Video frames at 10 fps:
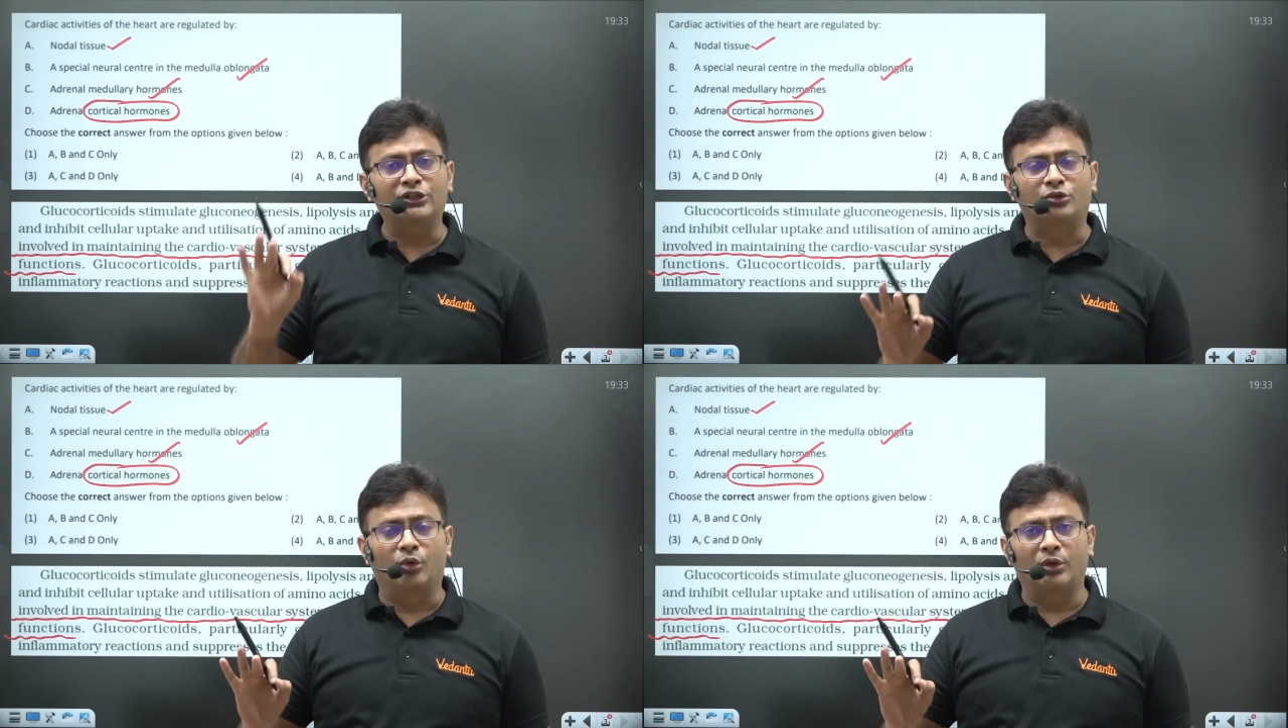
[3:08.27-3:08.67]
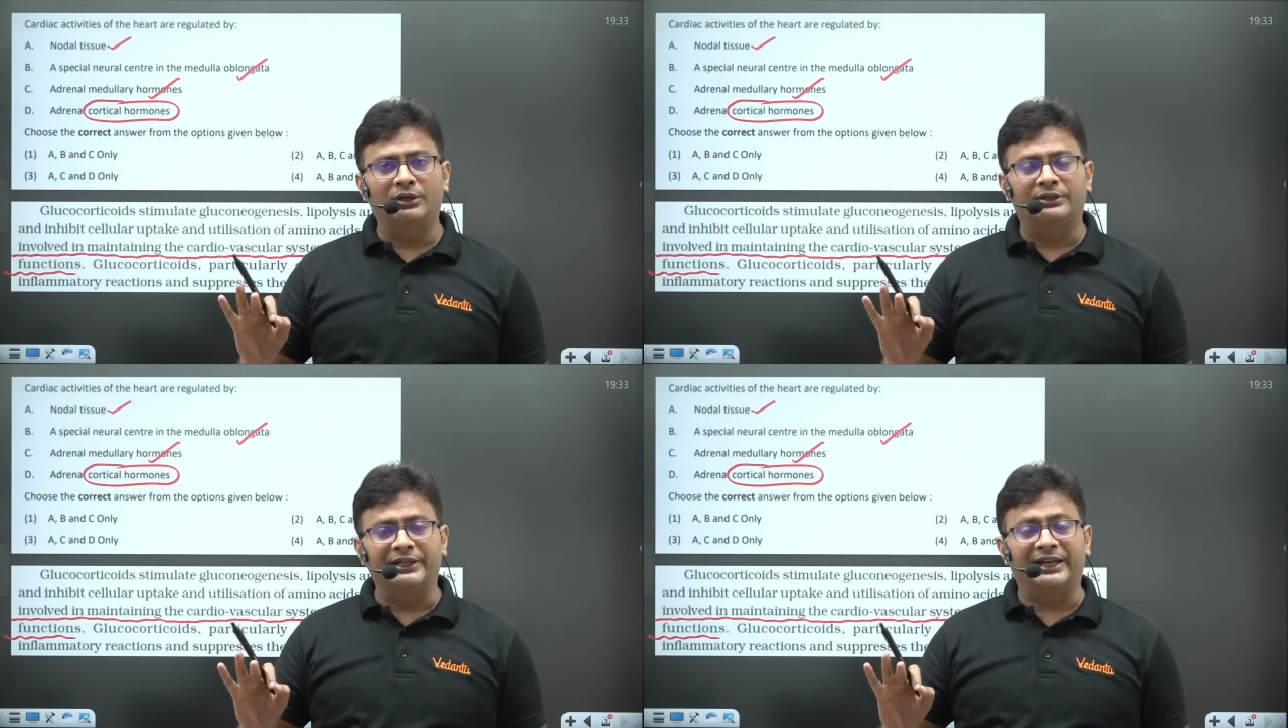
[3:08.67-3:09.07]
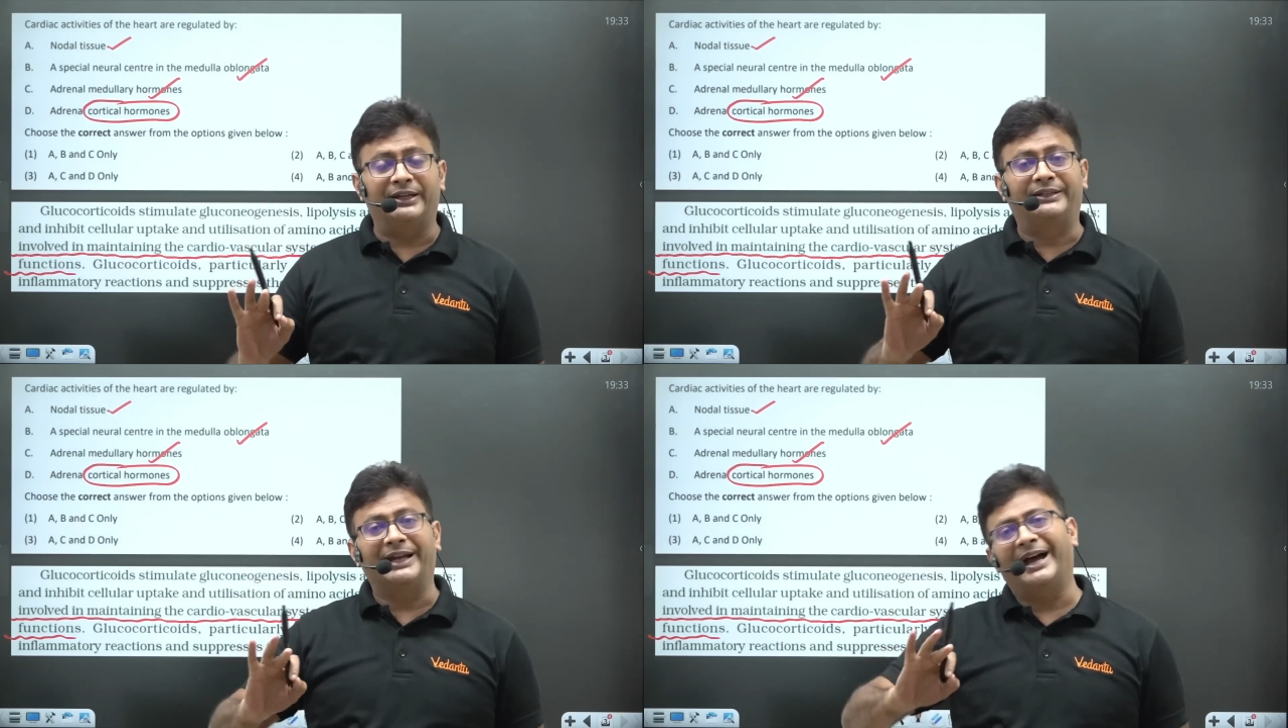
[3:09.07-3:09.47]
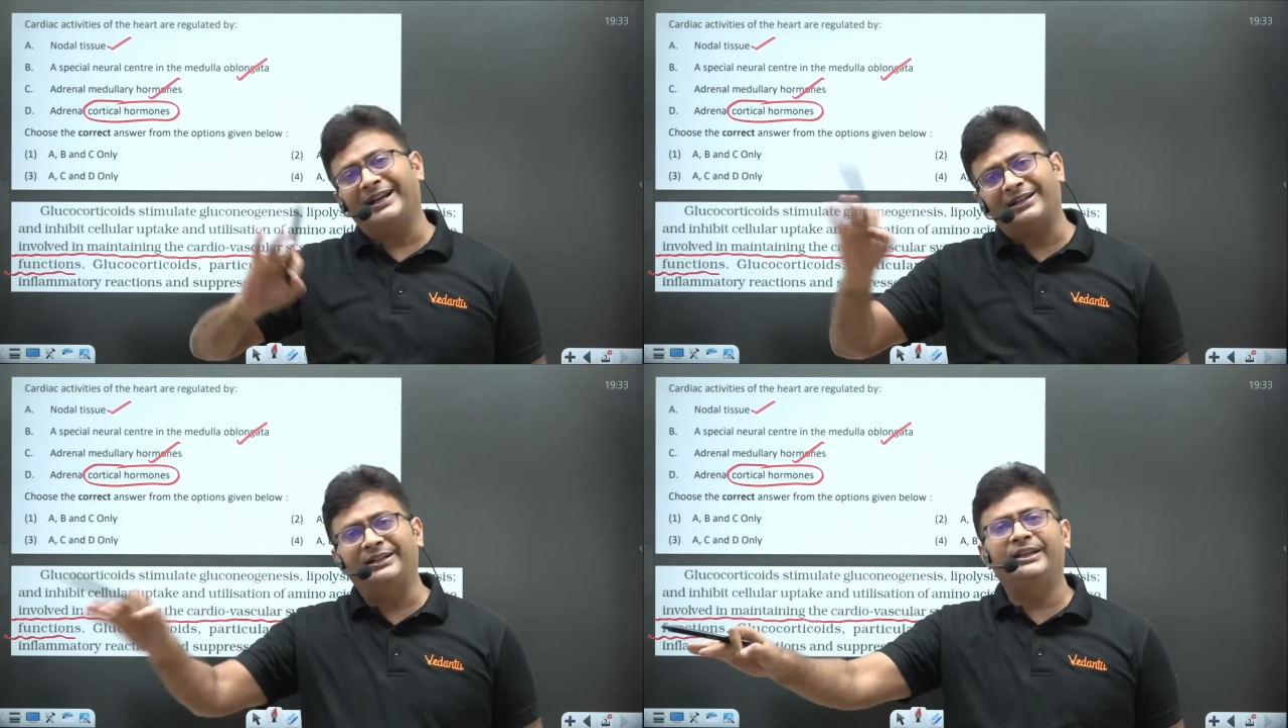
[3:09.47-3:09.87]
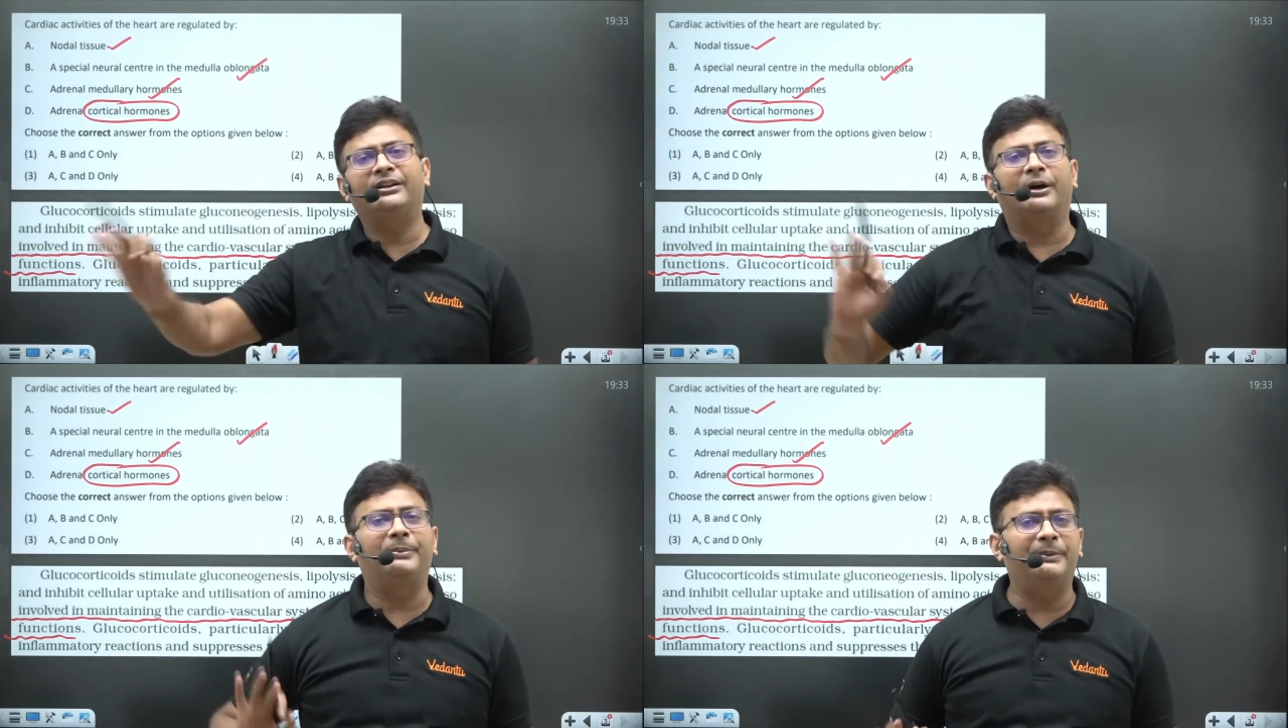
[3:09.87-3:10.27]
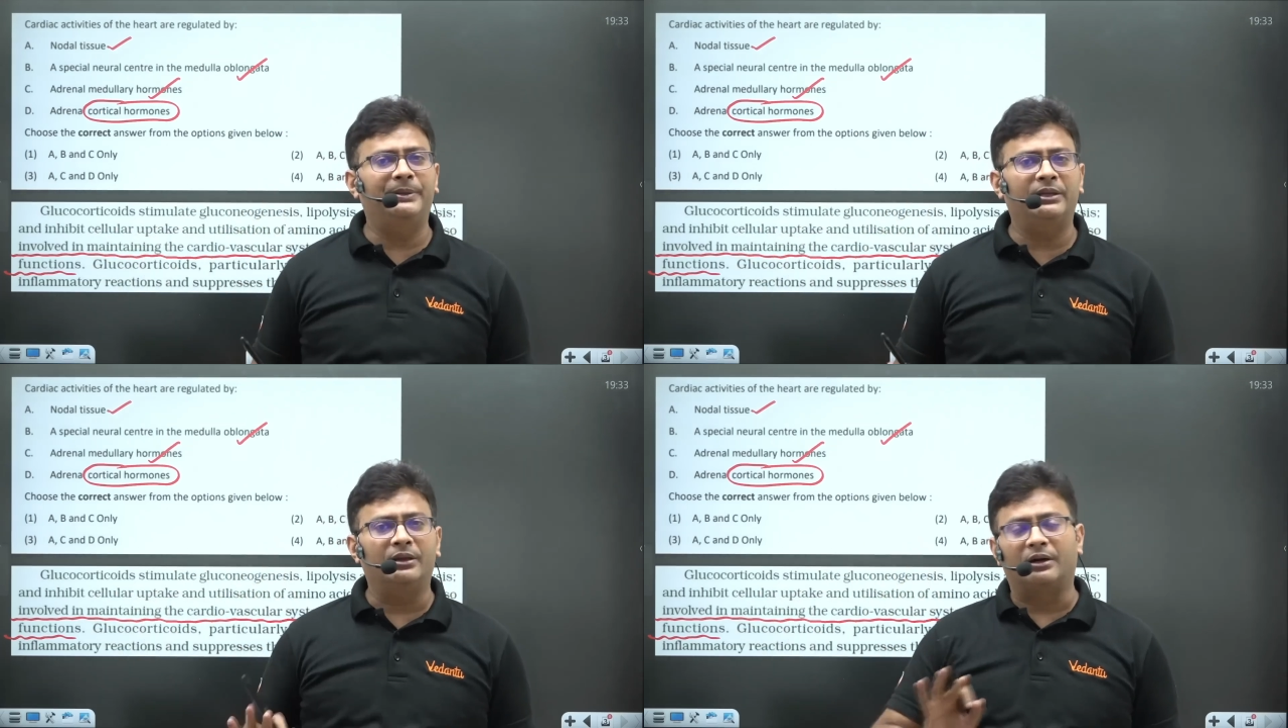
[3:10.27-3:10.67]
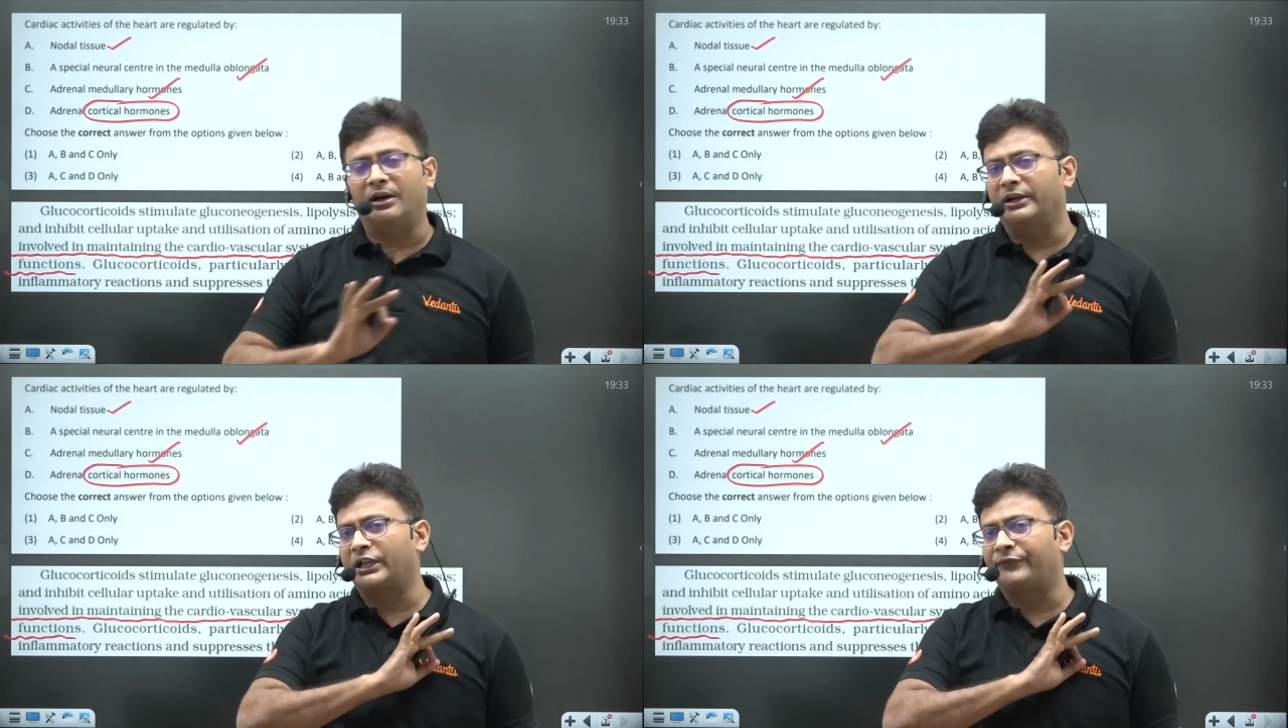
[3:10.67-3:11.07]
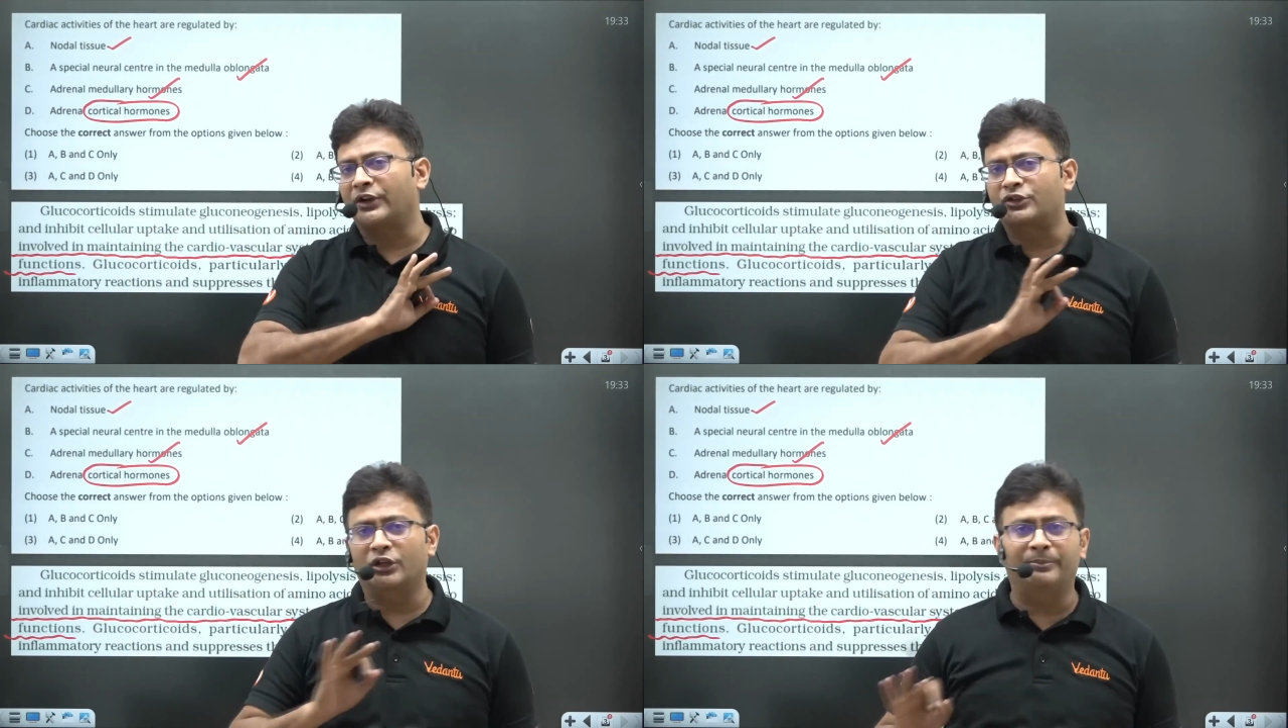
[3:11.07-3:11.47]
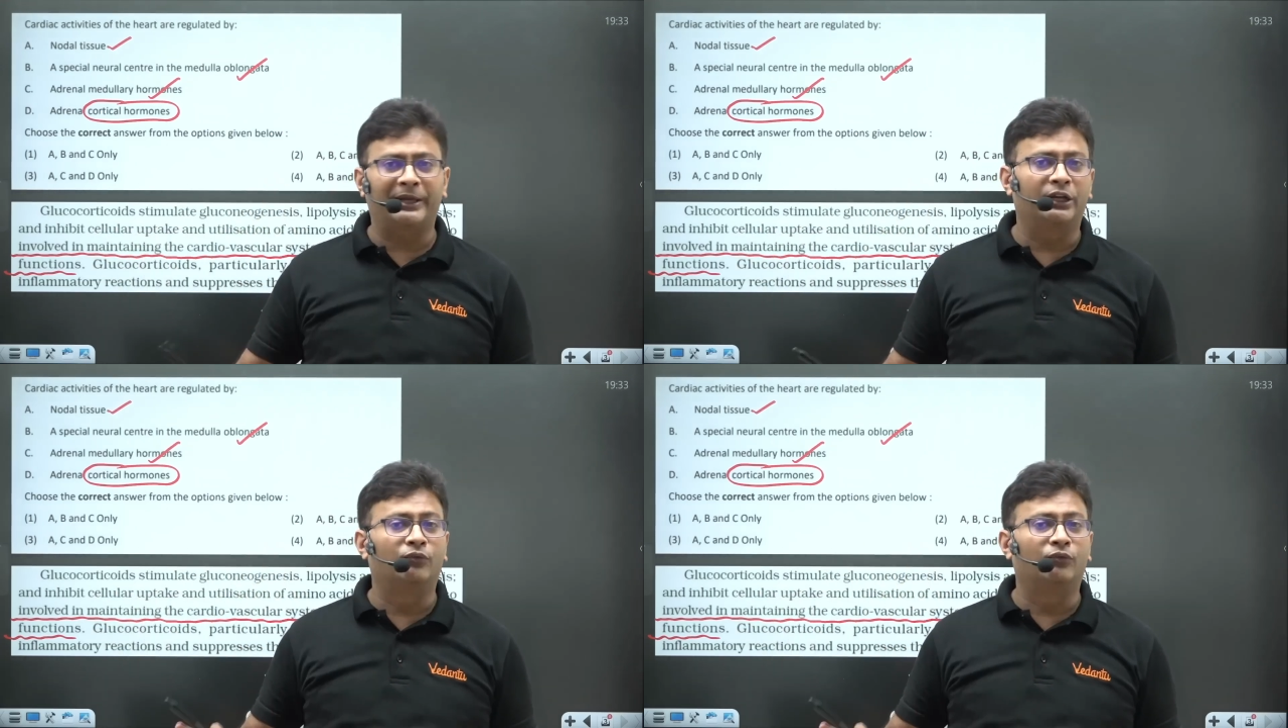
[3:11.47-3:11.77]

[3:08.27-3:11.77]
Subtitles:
cortisol is never directly involved in the heart function.